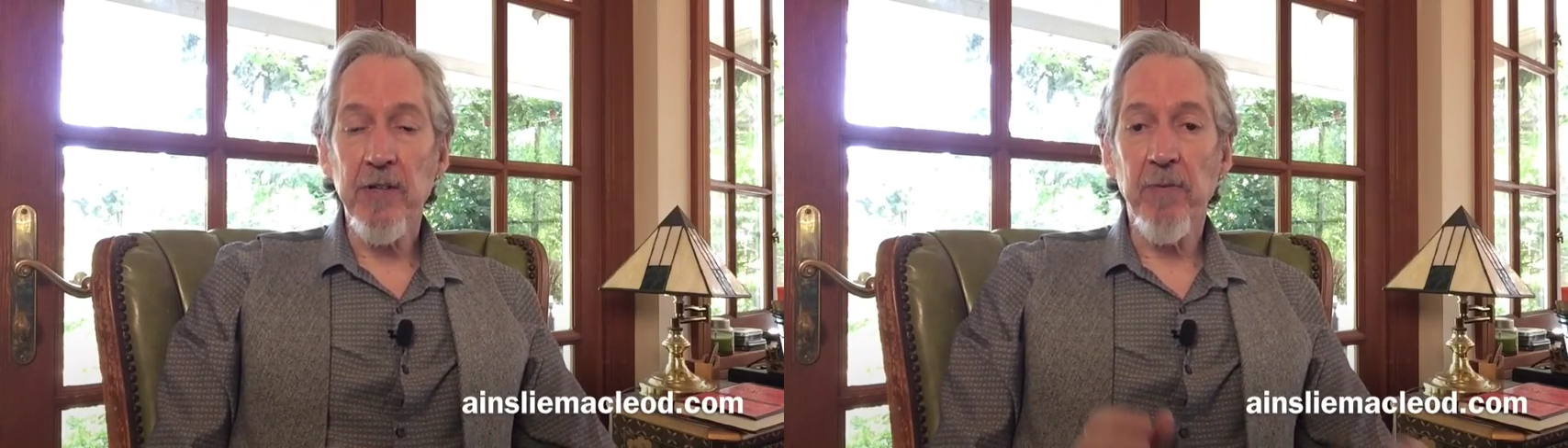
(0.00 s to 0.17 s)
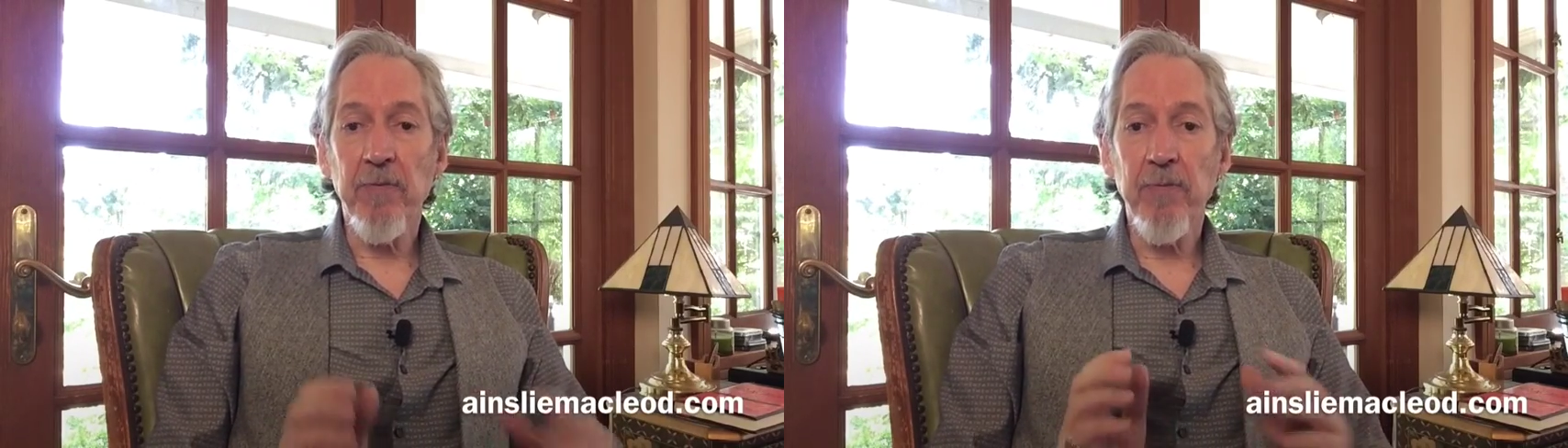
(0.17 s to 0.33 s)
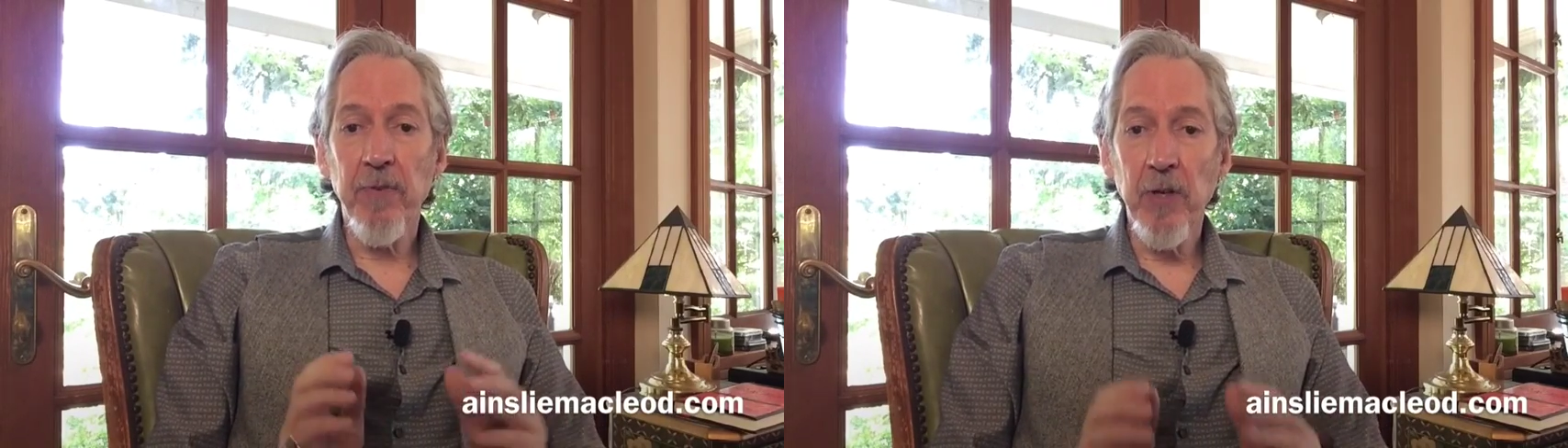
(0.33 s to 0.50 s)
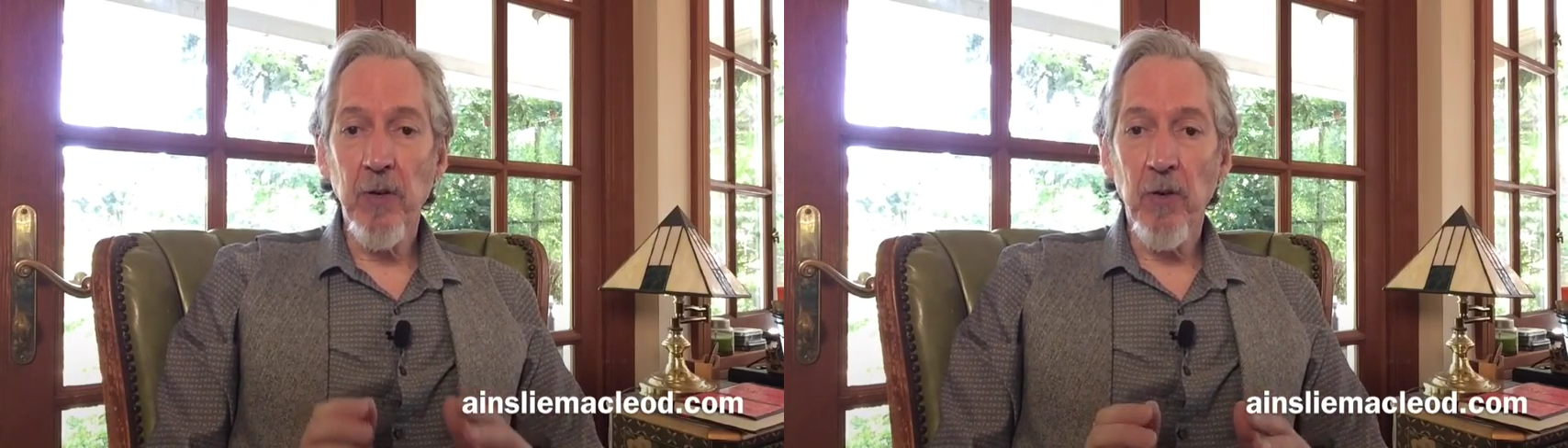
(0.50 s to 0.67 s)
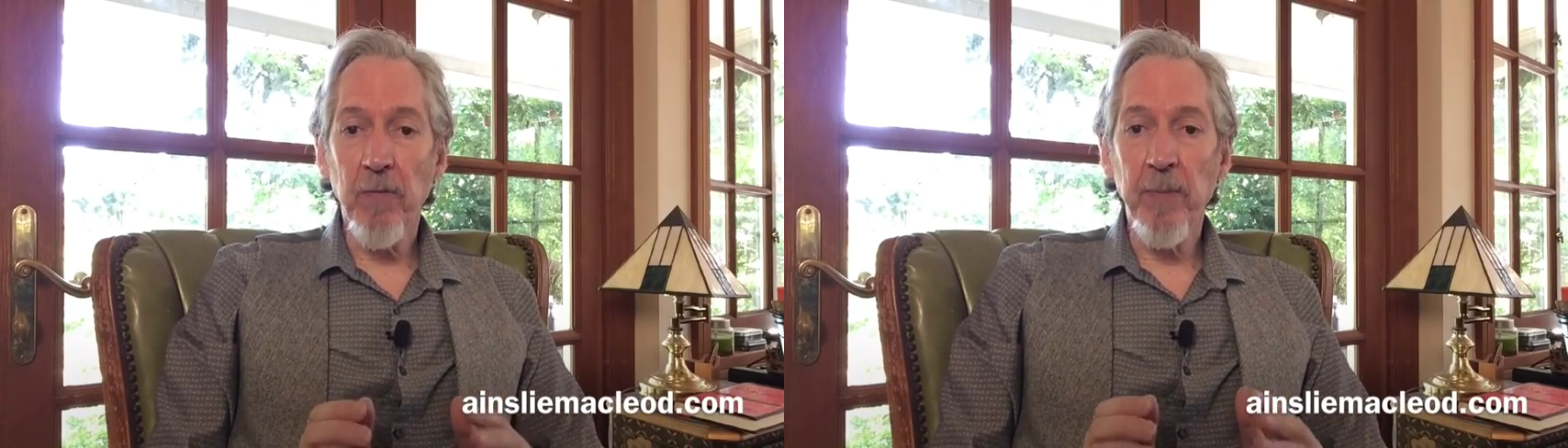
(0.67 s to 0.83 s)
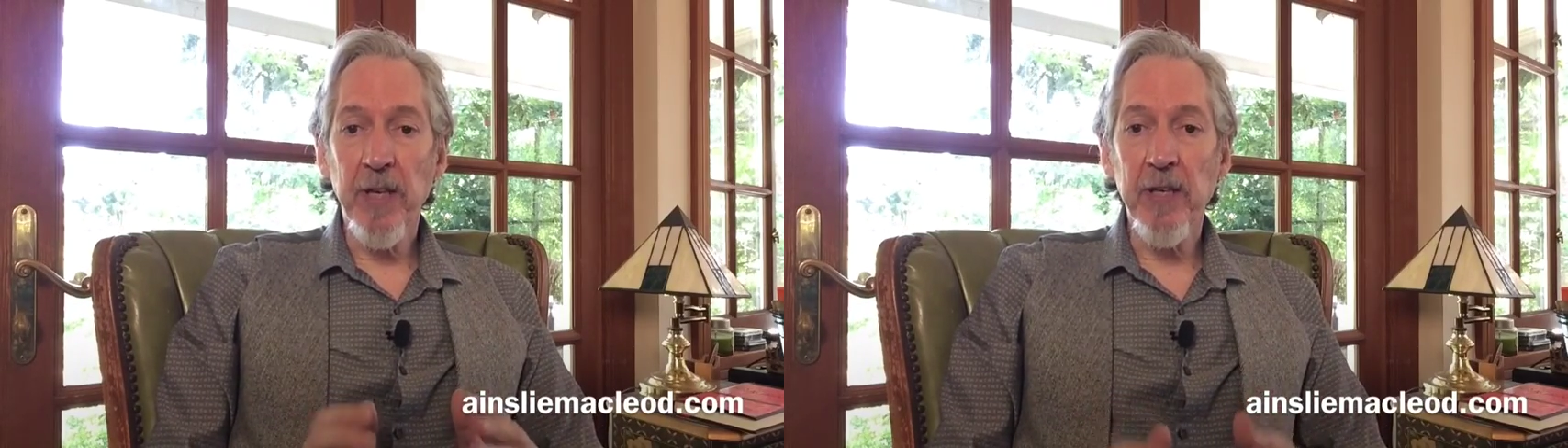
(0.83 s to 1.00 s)
a fear
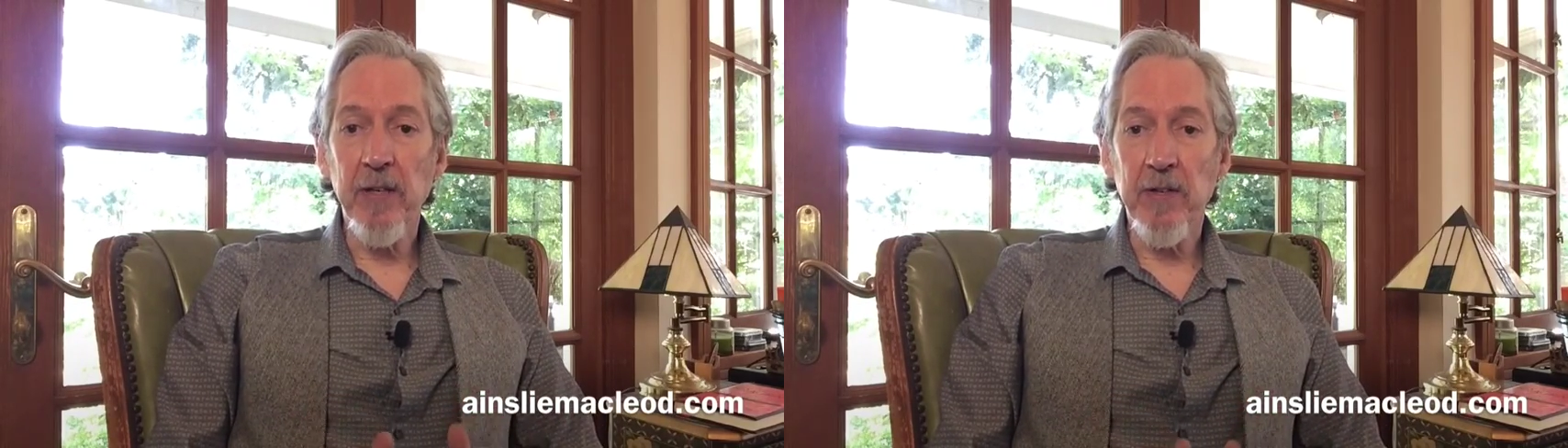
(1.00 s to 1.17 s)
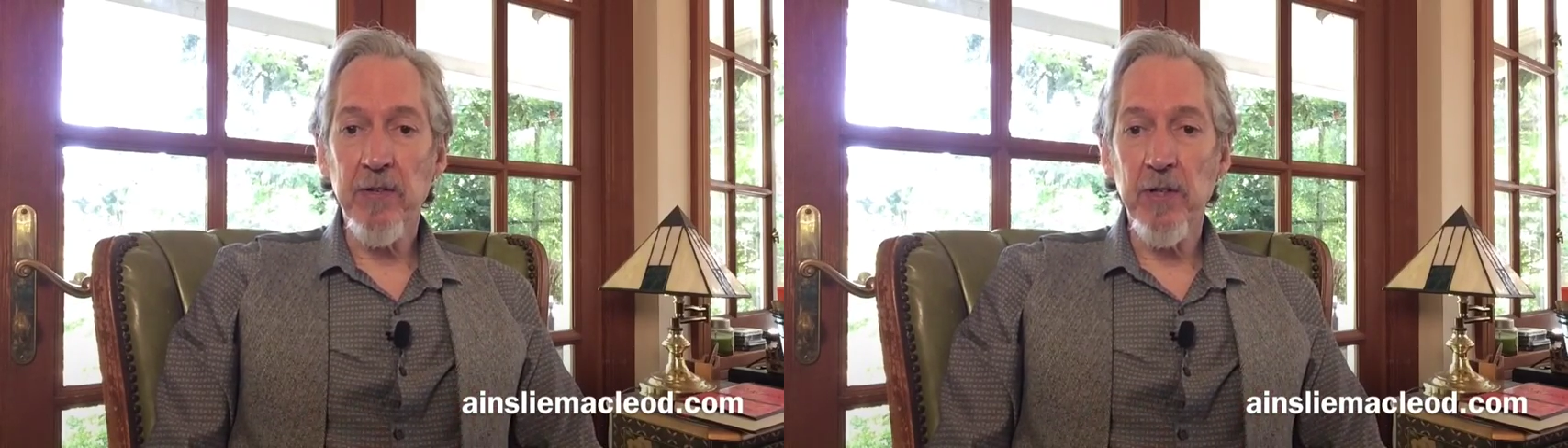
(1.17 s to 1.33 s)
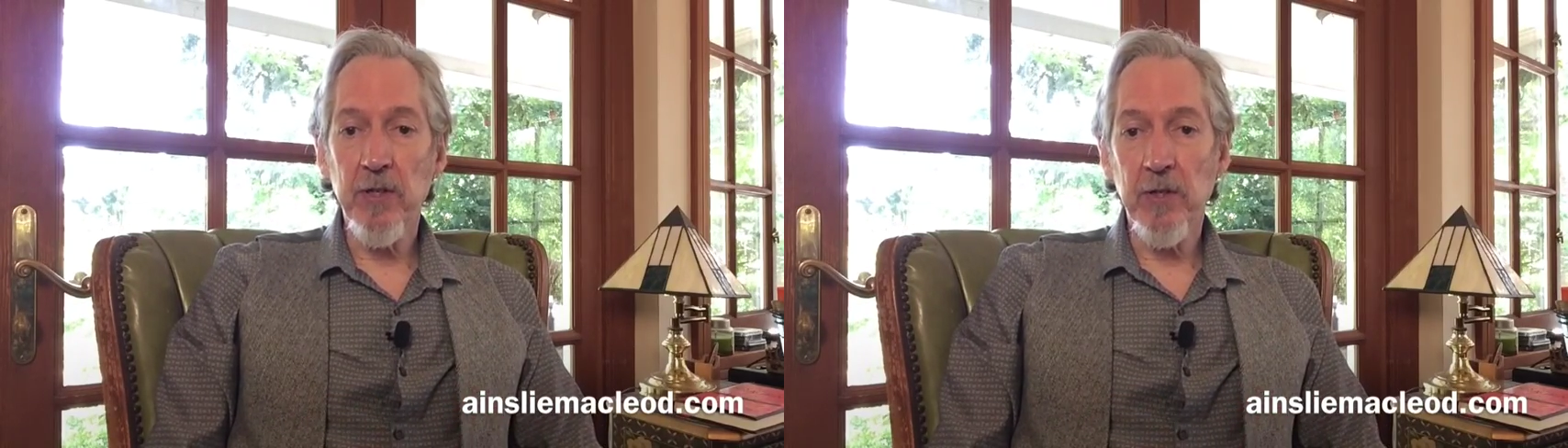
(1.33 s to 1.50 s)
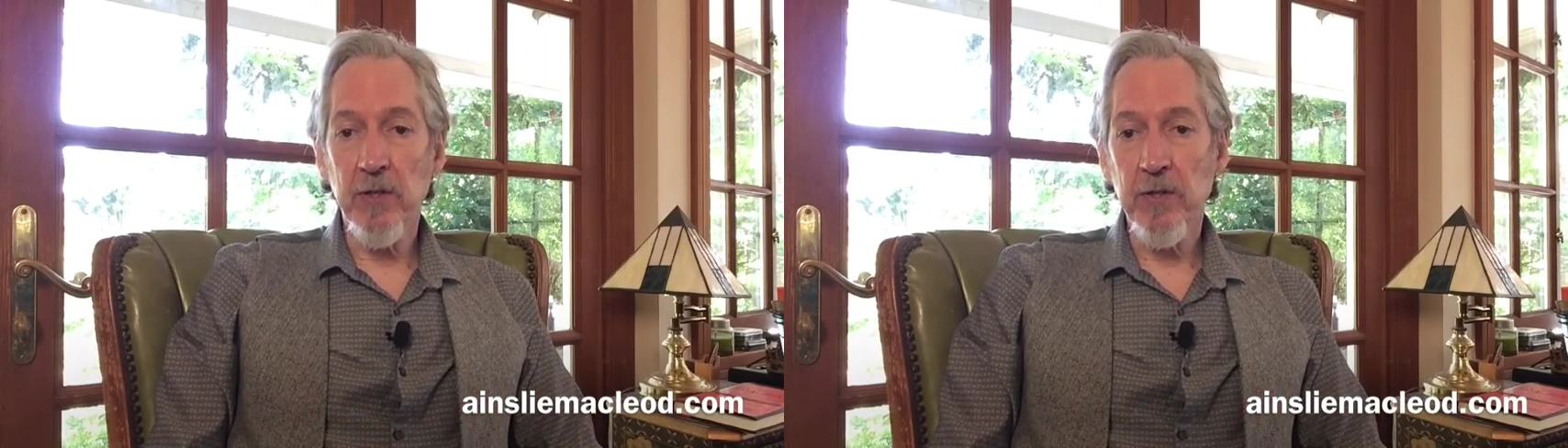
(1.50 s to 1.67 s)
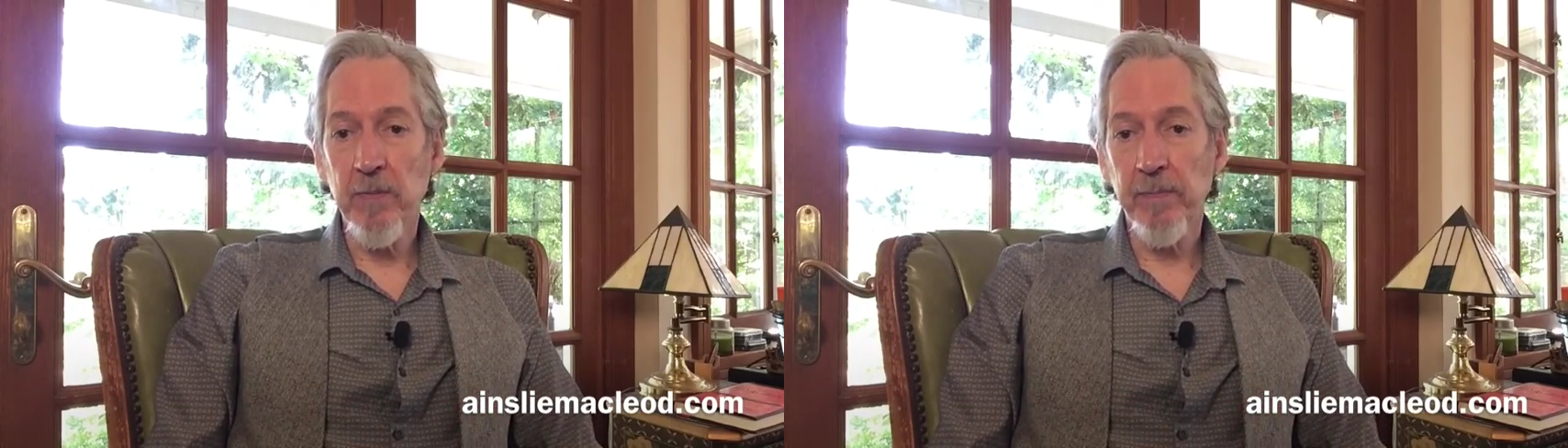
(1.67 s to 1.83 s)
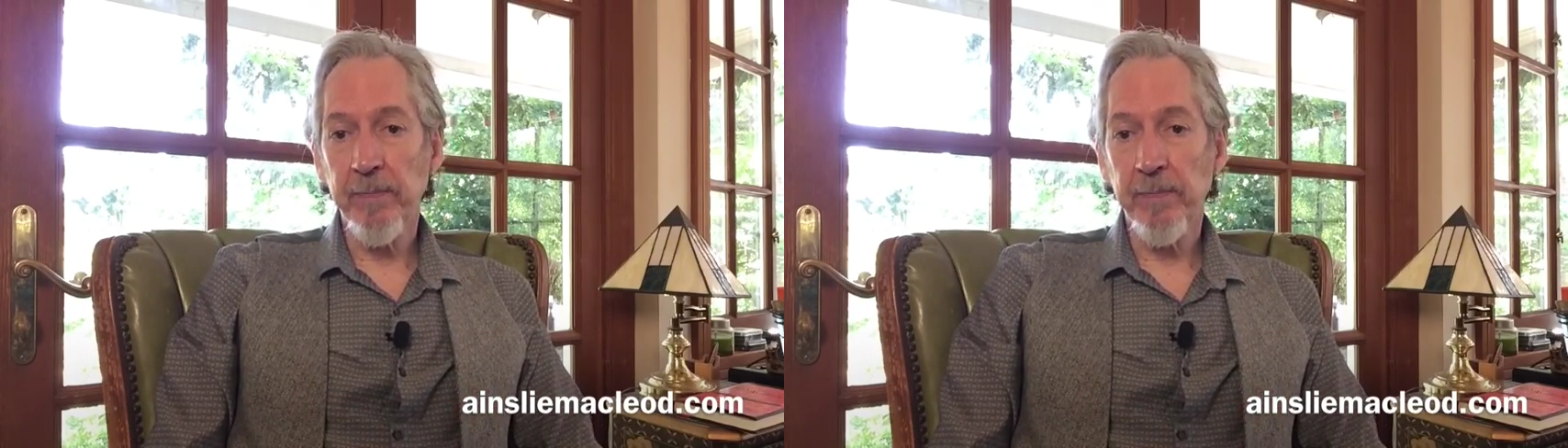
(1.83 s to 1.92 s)
of making decisions.